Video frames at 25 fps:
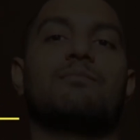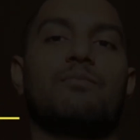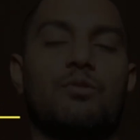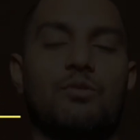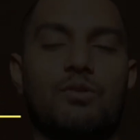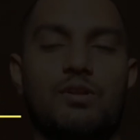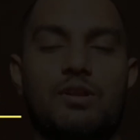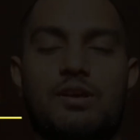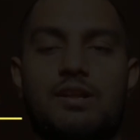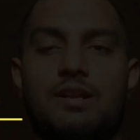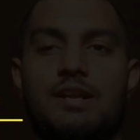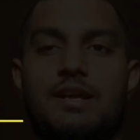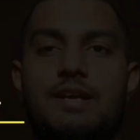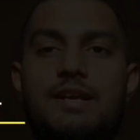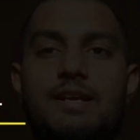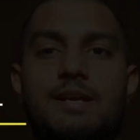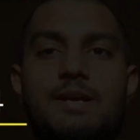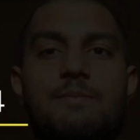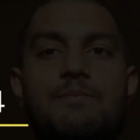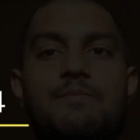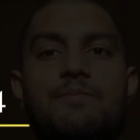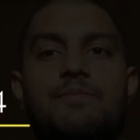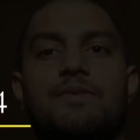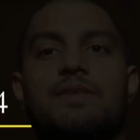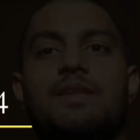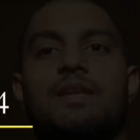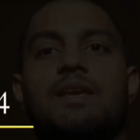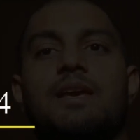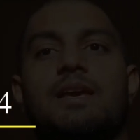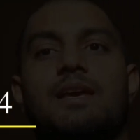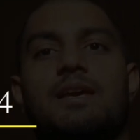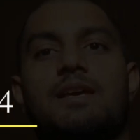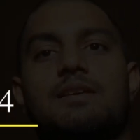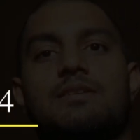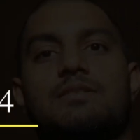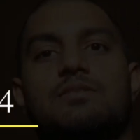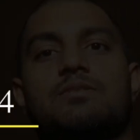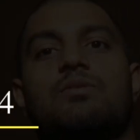more, right?
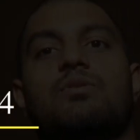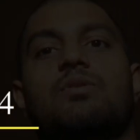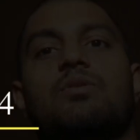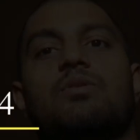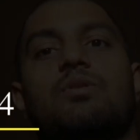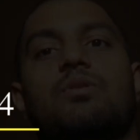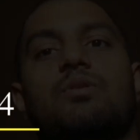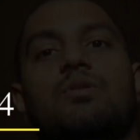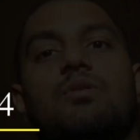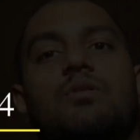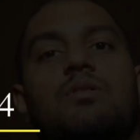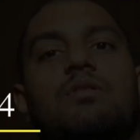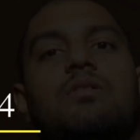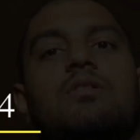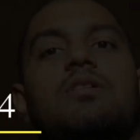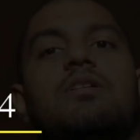So